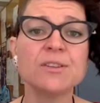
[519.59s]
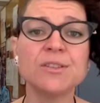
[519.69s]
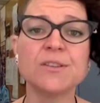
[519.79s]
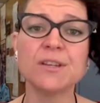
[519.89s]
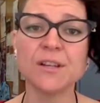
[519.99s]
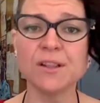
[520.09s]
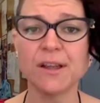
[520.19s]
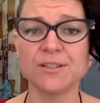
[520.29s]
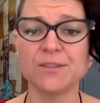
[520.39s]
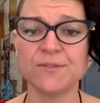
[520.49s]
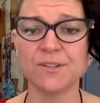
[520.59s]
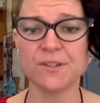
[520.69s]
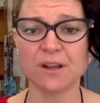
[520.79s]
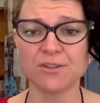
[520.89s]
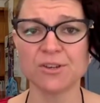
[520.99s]
to the neglect of
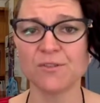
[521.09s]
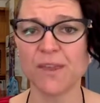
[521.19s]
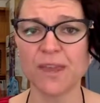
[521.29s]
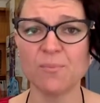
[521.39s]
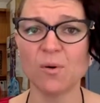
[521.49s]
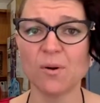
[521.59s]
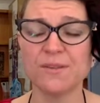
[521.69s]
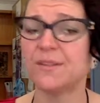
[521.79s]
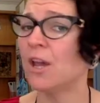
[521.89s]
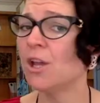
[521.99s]
discussion of key points.